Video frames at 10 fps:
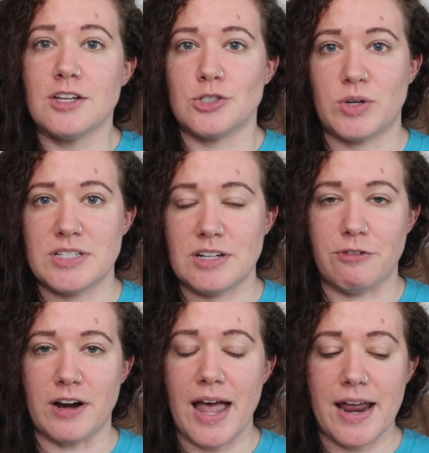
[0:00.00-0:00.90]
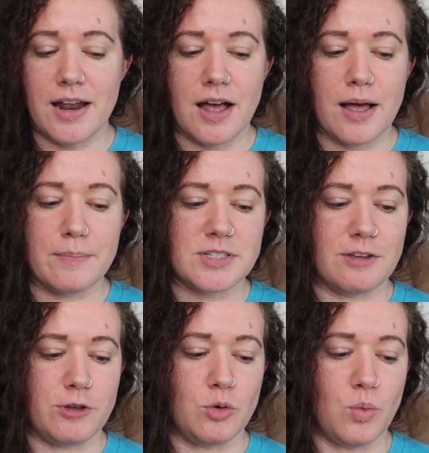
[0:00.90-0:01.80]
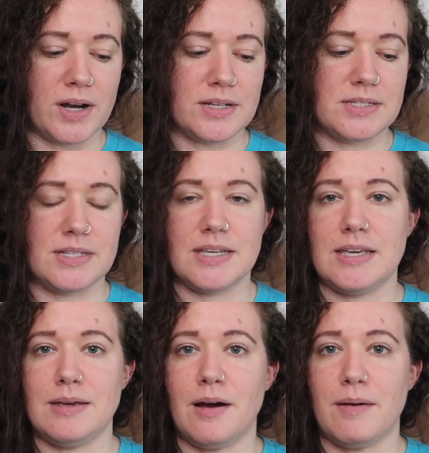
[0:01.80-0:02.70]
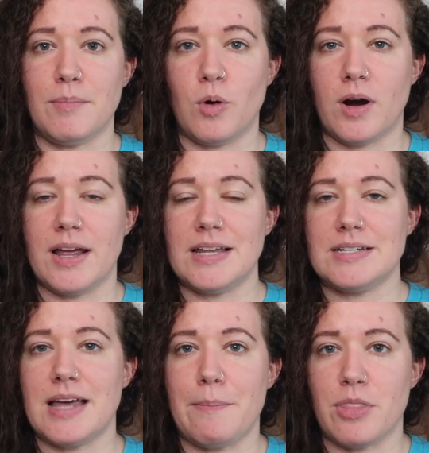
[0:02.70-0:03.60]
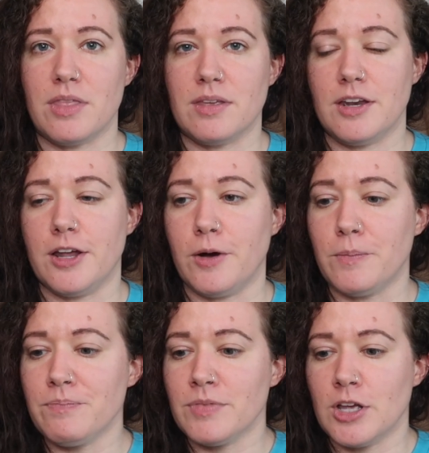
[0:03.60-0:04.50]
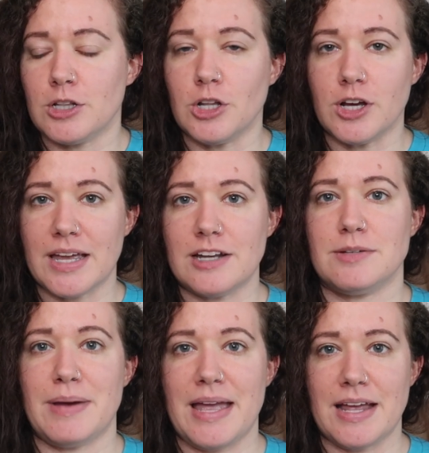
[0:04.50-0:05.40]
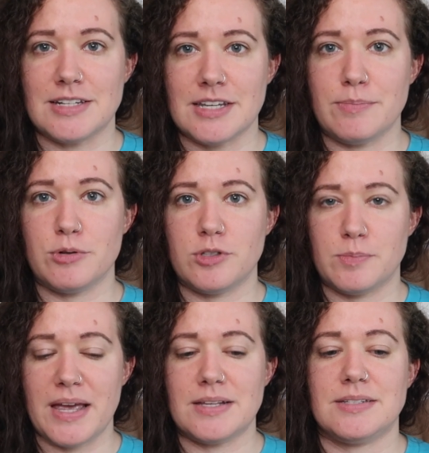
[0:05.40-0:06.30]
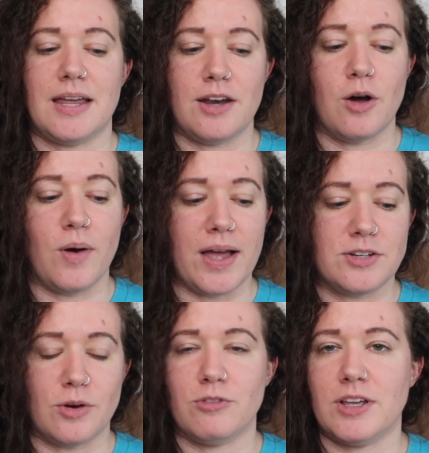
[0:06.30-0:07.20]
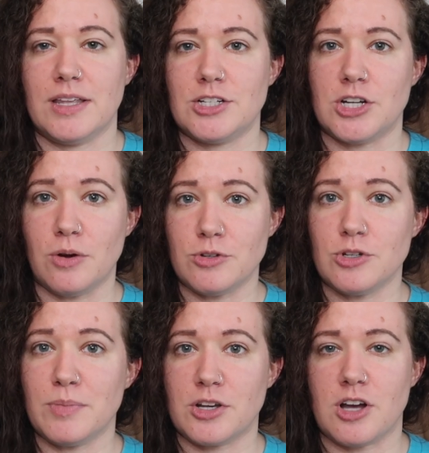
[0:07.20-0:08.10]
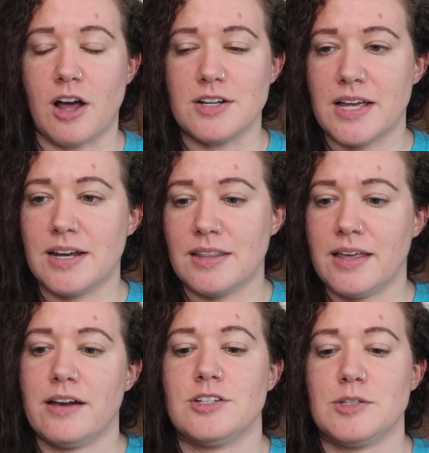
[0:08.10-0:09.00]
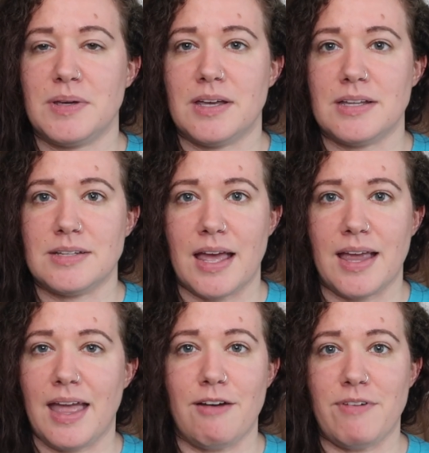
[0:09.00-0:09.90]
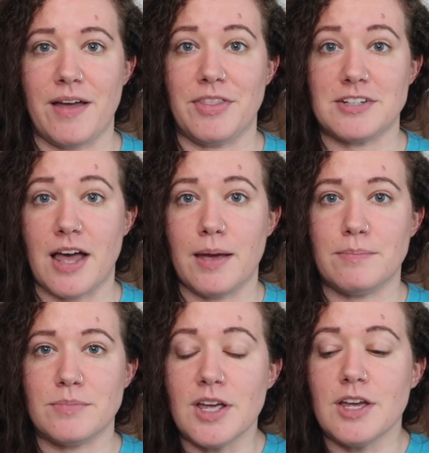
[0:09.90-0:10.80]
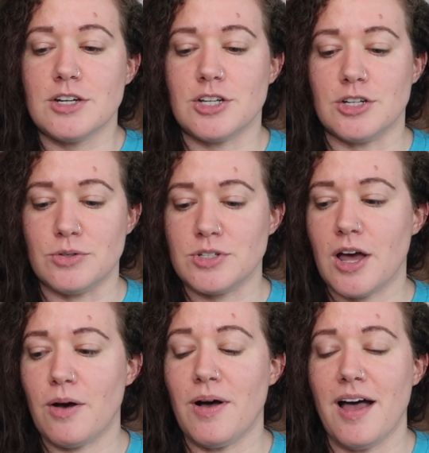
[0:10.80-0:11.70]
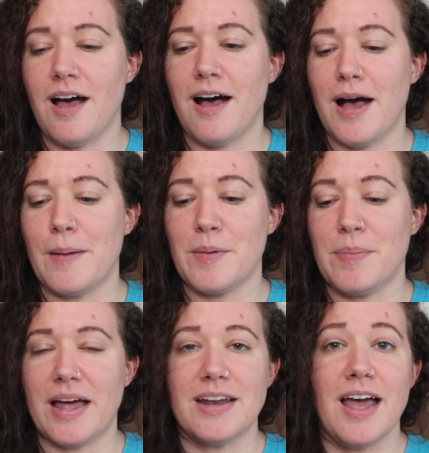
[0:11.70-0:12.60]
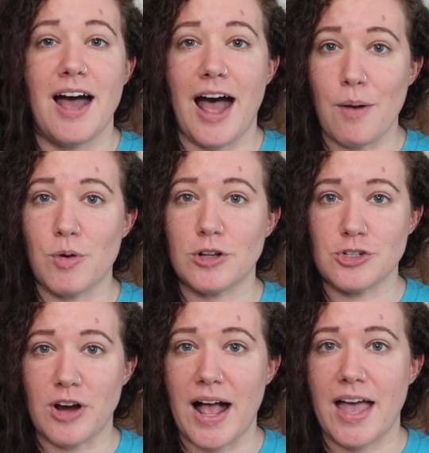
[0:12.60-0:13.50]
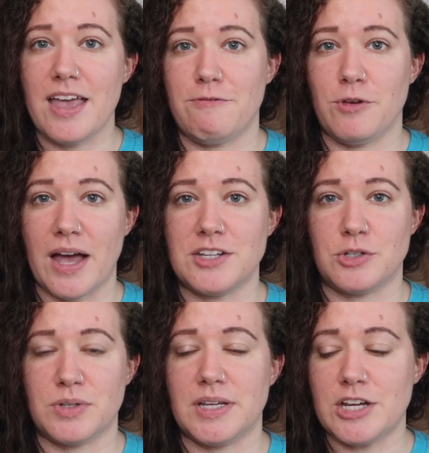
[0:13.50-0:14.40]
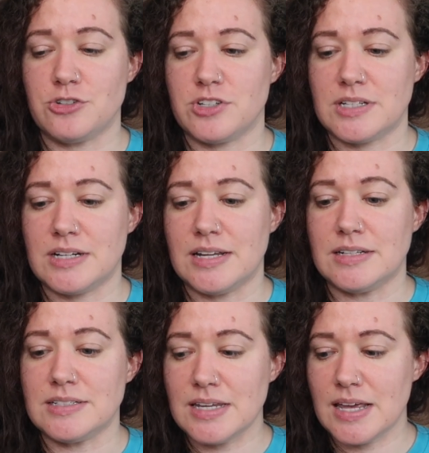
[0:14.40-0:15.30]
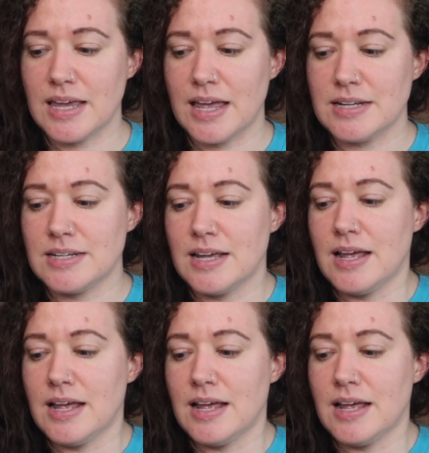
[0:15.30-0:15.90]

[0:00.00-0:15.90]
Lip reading: source different items, if you want to see a more in-depth, you know, look into my antique booth space. I know I don't really show too much content in there just because I can't find the time to do so. But I will try if you guys are really interested in seeing it.